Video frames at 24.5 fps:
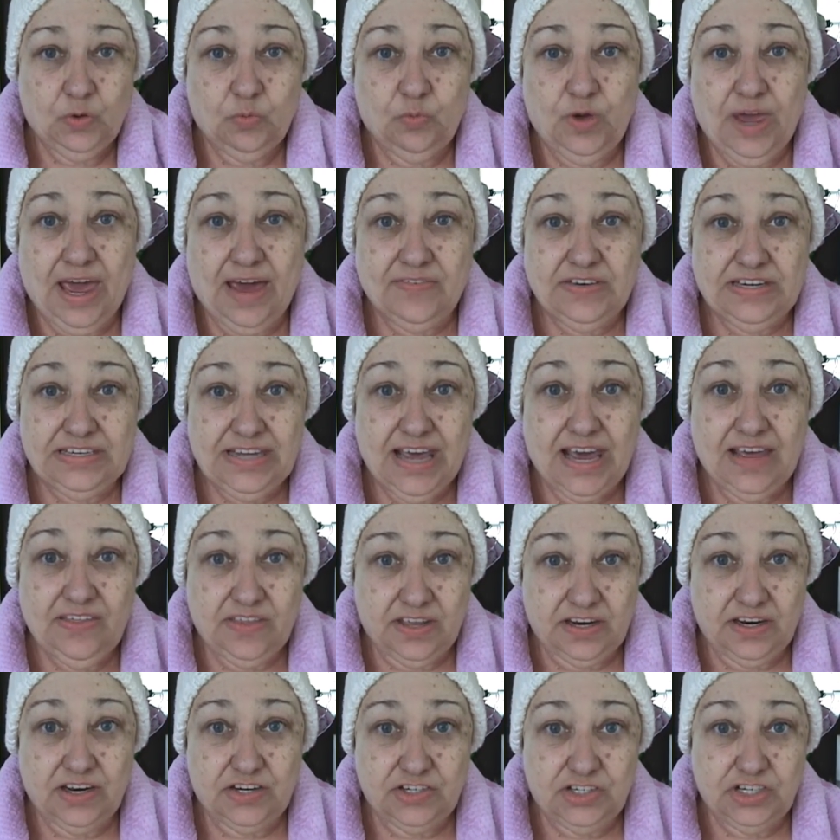We have to
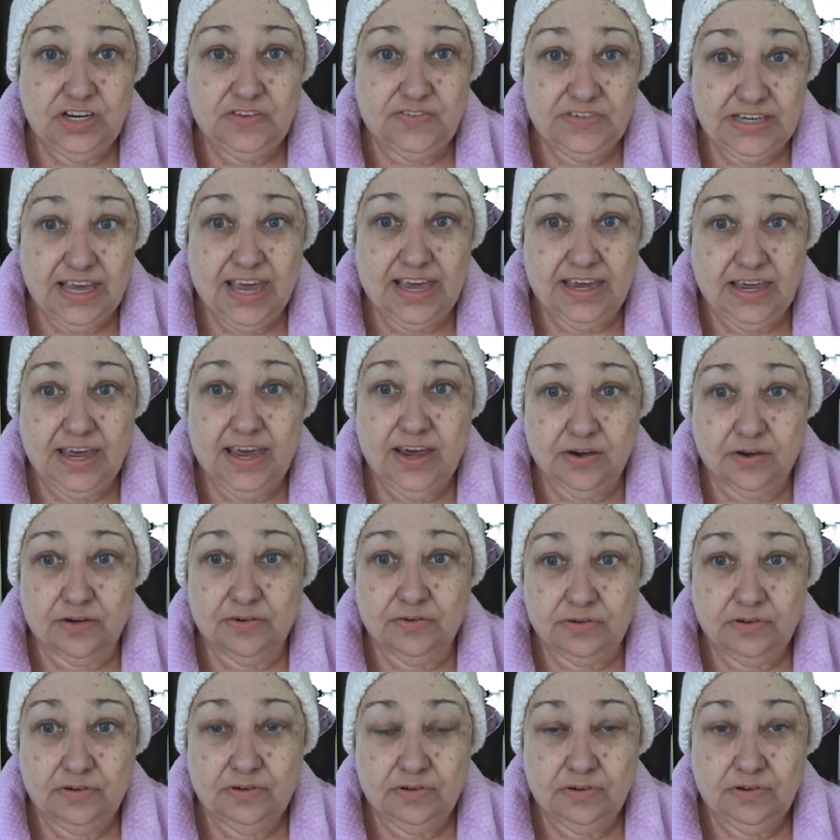take the initiative to take
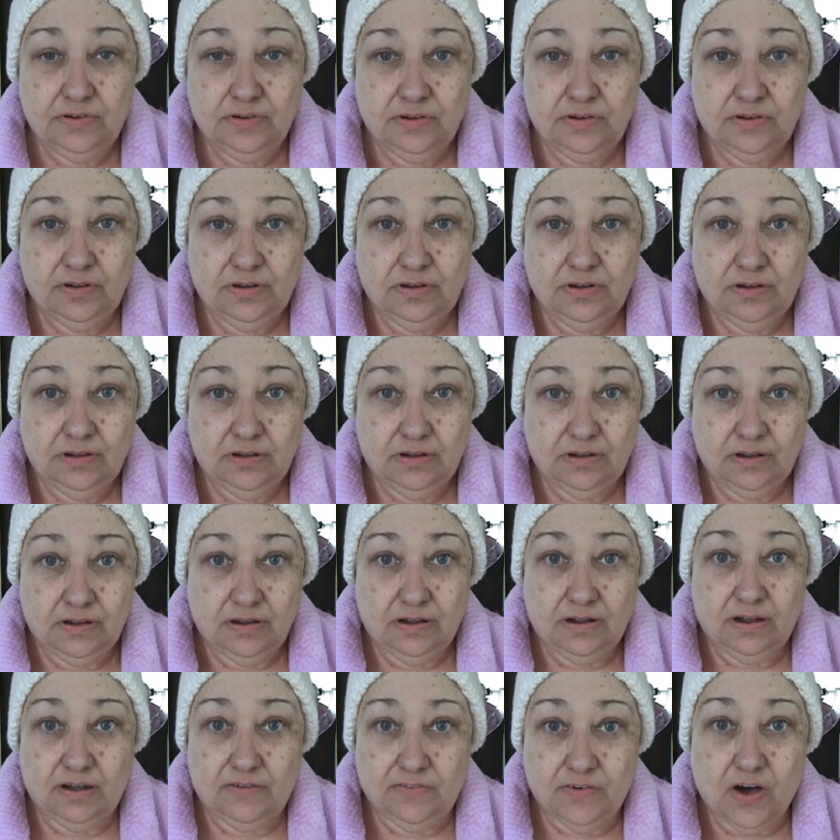care
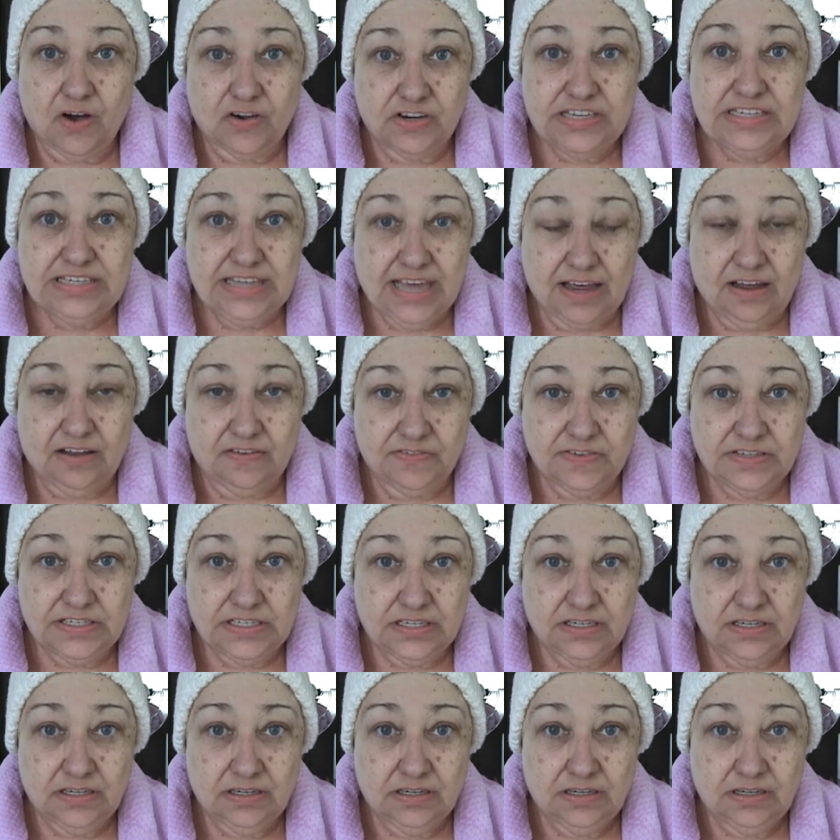of
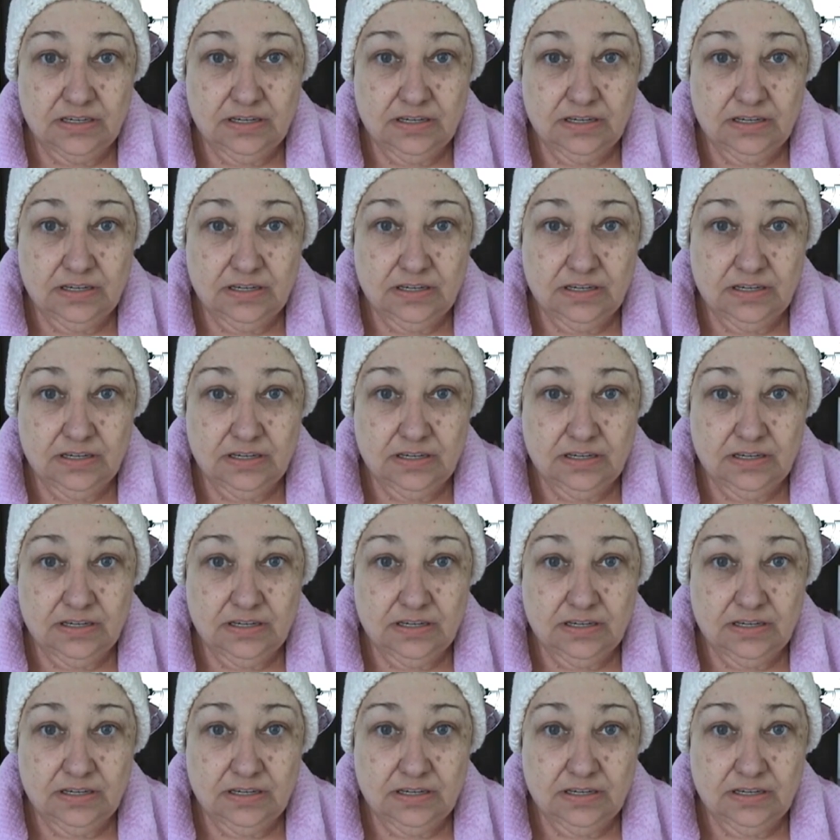ourselves.